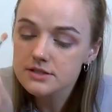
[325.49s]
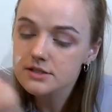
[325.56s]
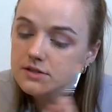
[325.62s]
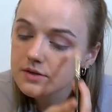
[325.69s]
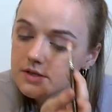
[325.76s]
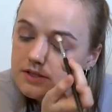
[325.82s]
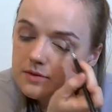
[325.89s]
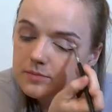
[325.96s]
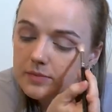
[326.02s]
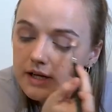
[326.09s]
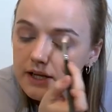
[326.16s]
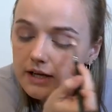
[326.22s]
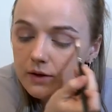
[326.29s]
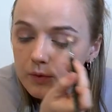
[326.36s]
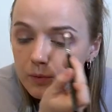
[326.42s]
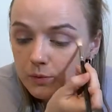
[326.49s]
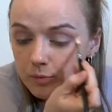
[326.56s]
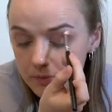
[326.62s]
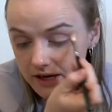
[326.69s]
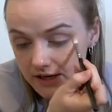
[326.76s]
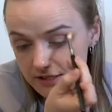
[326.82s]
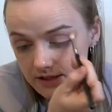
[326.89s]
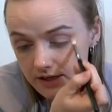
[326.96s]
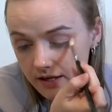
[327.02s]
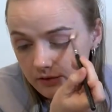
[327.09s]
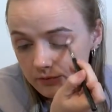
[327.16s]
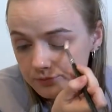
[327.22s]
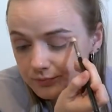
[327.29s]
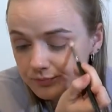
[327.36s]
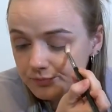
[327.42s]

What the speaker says: so it's completely all blended in.